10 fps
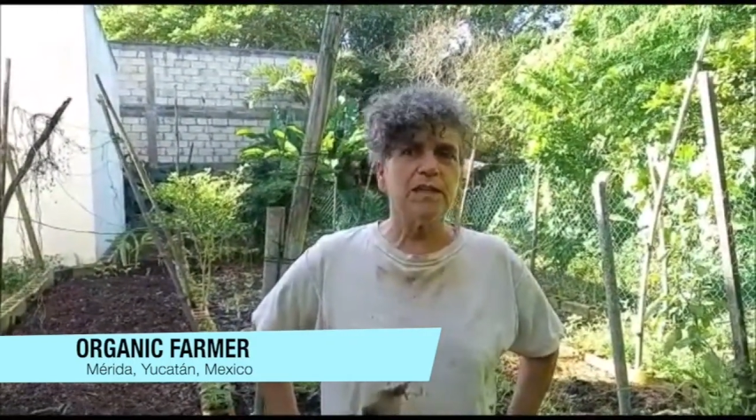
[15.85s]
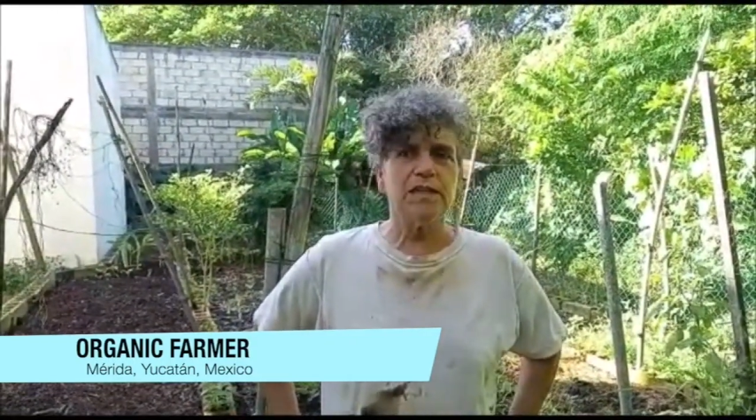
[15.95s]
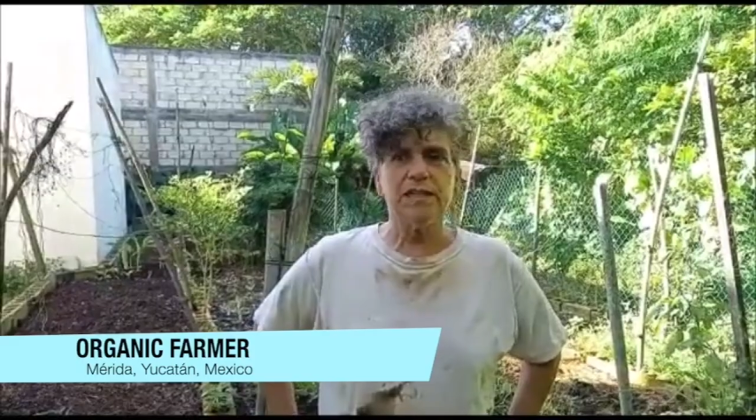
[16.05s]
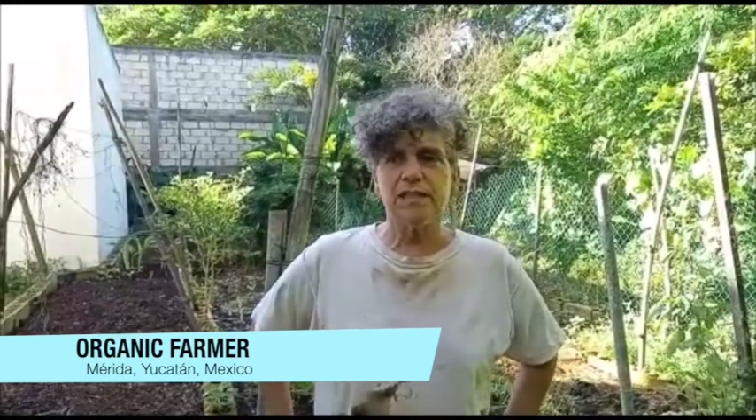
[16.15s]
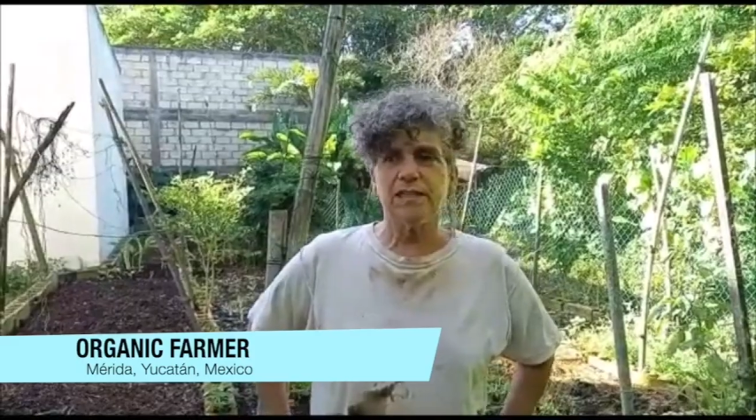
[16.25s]

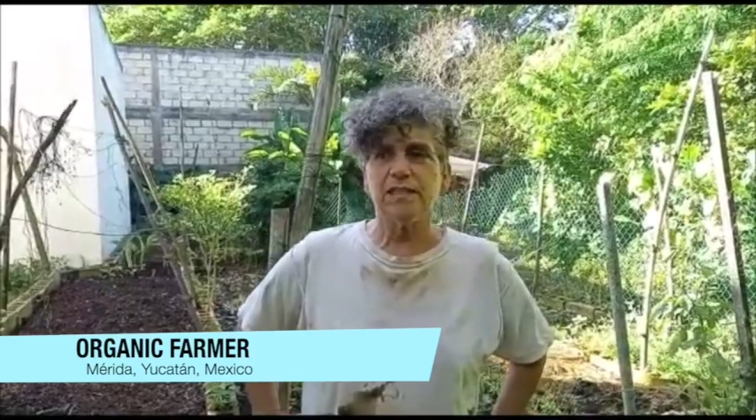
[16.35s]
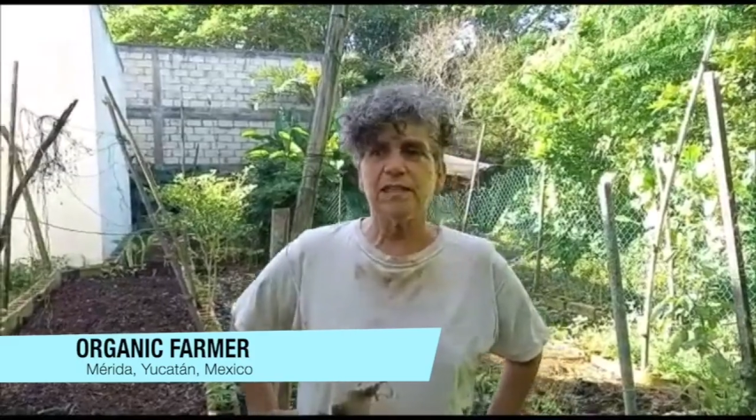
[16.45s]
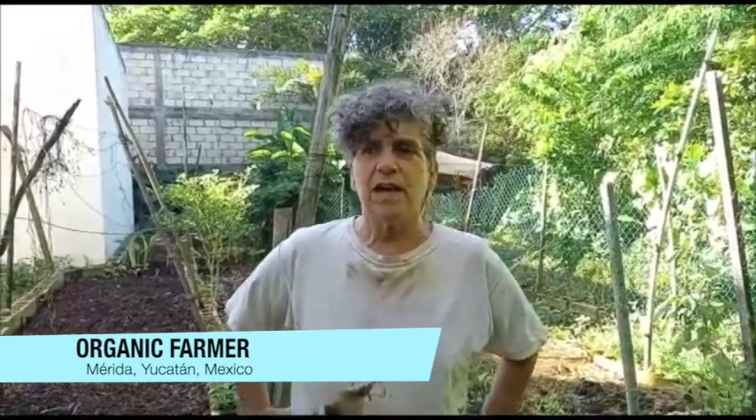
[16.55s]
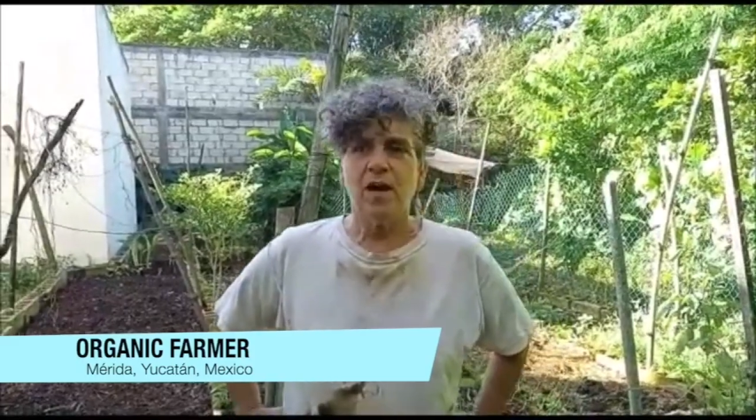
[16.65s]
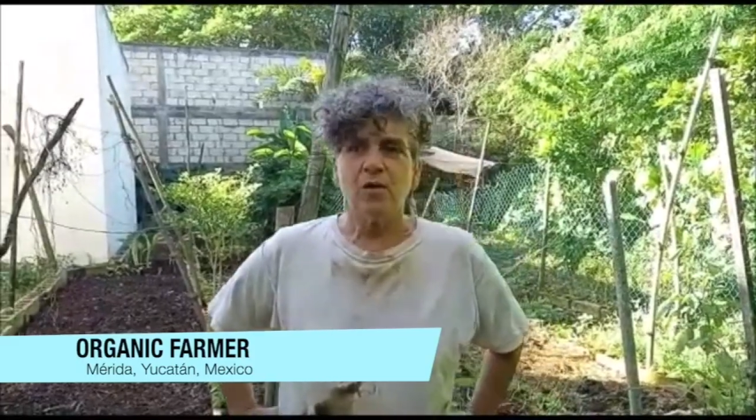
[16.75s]
is
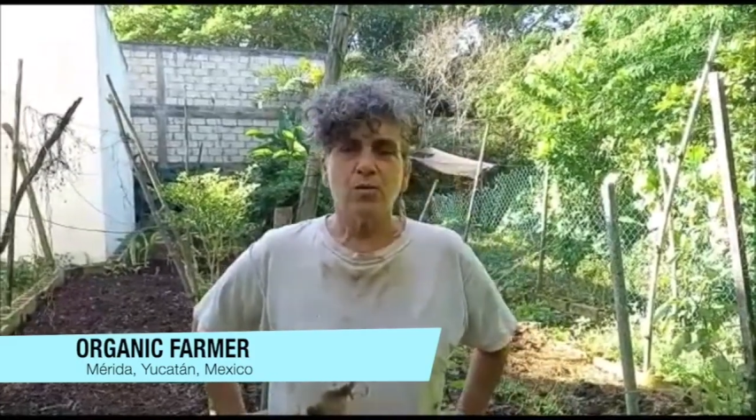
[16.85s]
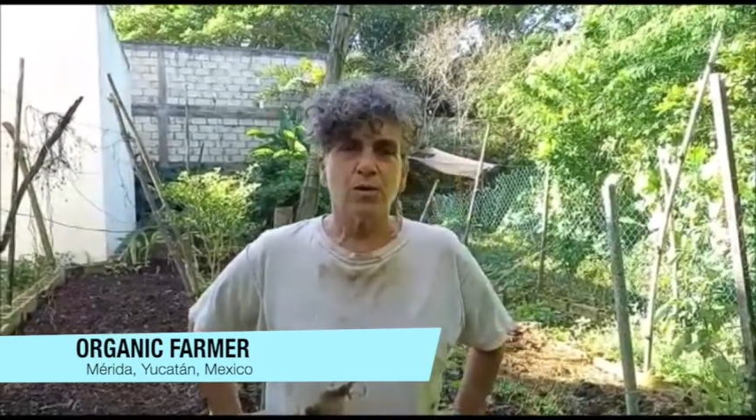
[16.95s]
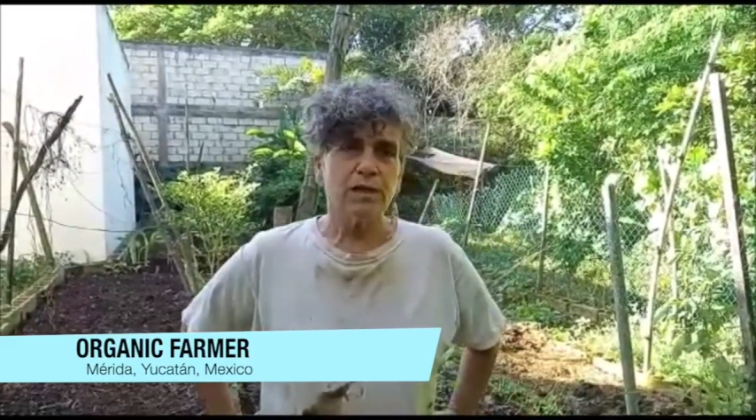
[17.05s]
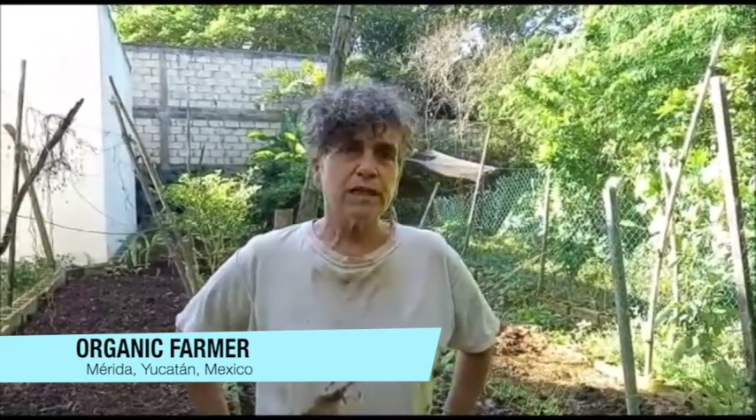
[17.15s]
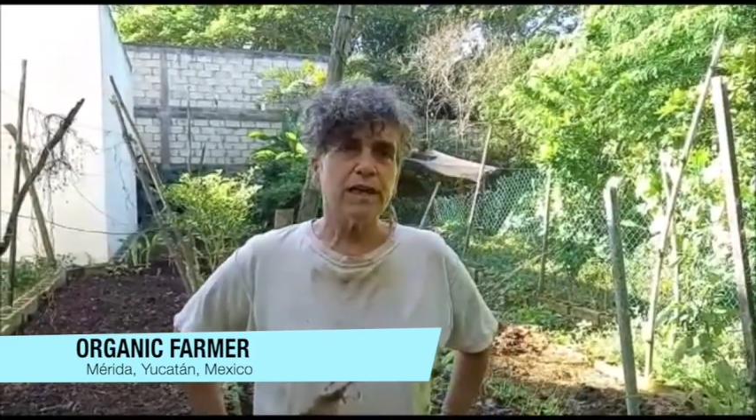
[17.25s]

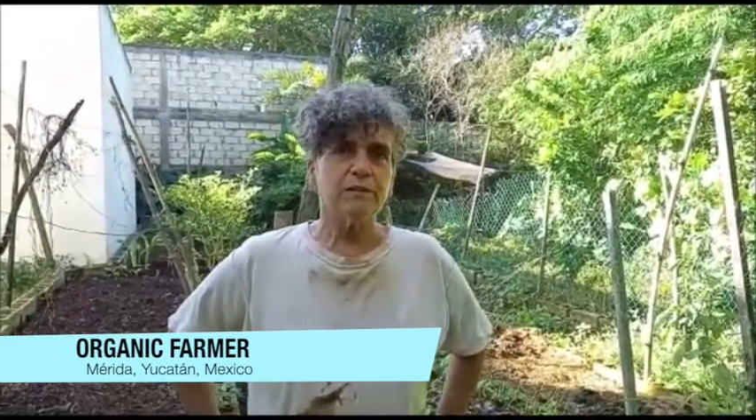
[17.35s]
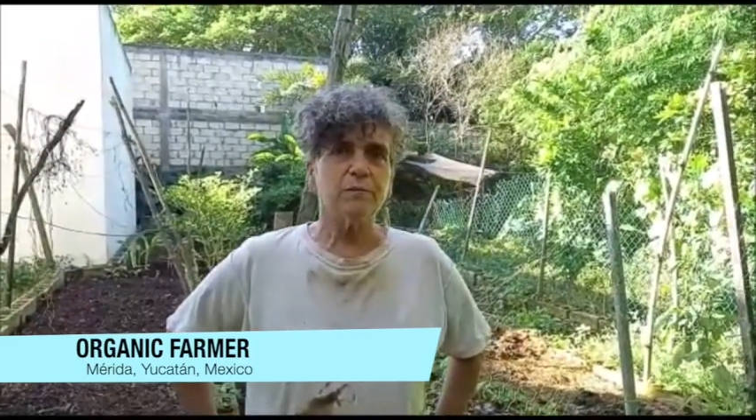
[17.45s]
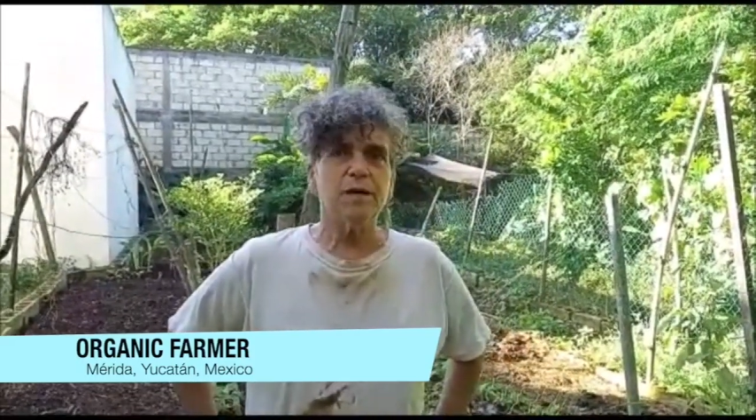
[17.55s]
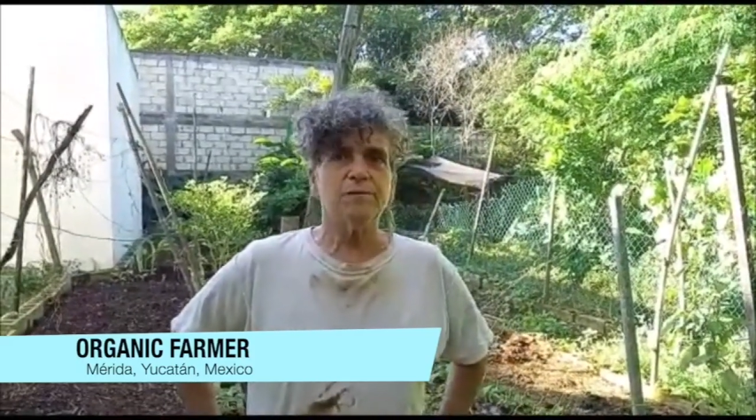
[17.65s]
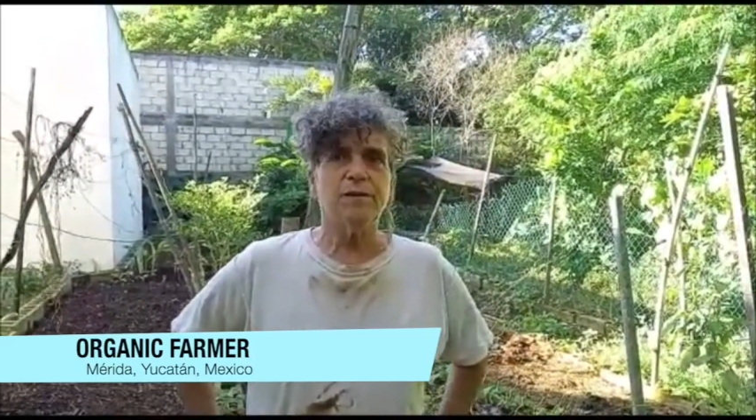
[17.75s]
working at
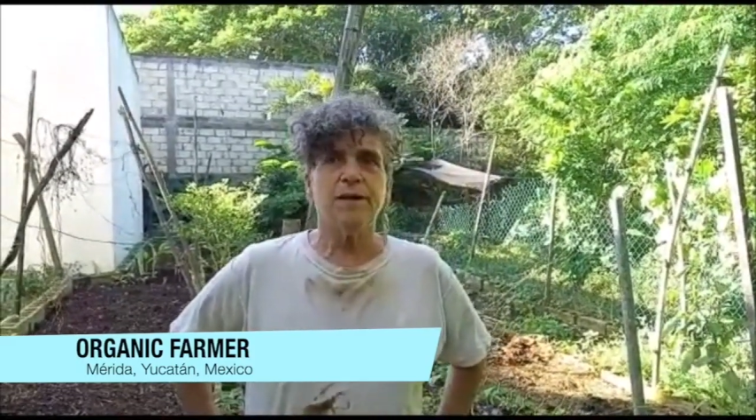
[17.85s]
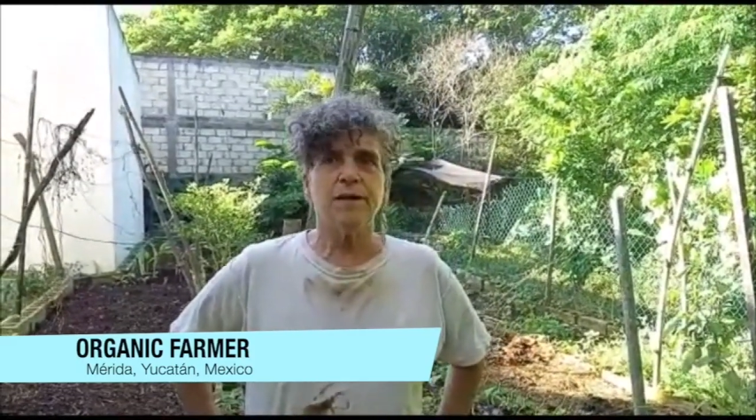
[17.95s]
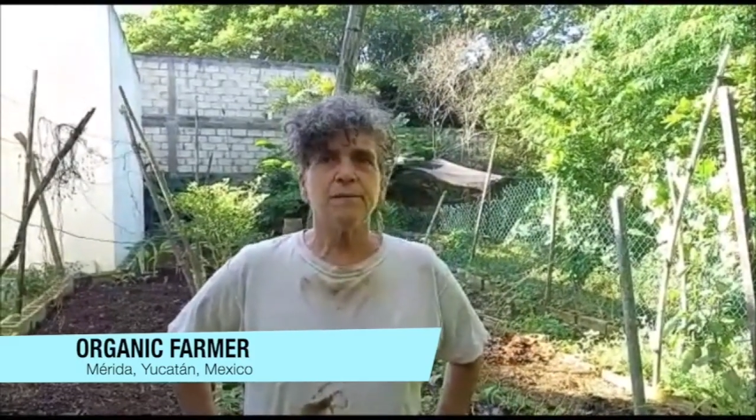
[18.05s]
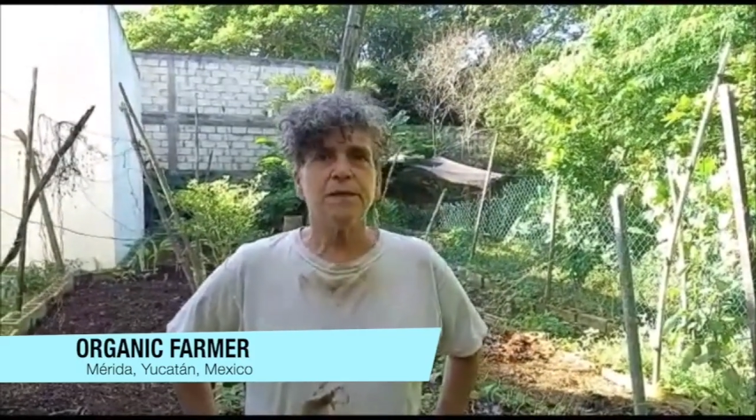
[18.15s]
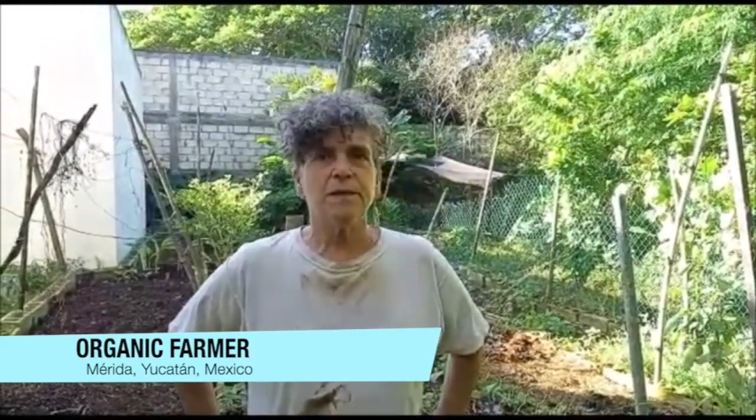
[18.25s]
my
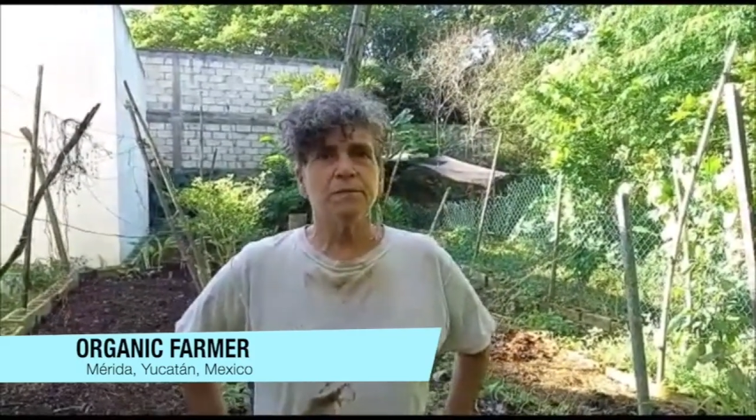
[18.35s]
farm,